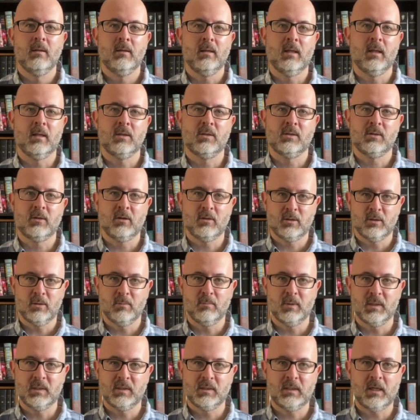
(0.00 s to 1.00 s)
and they start to
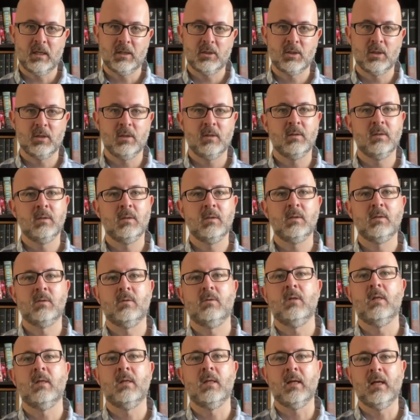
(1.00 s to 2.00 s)
miss
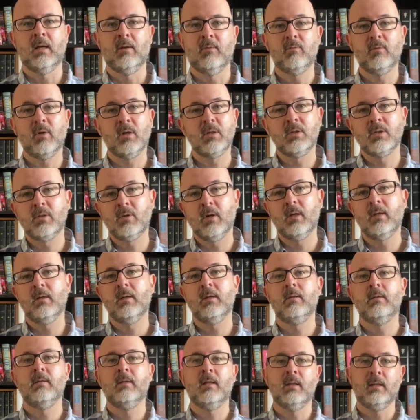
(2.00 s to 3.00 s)
sessions, then they get
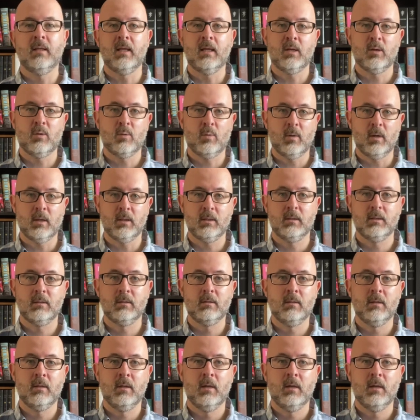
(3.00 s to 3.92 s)
frustrated, then they quit.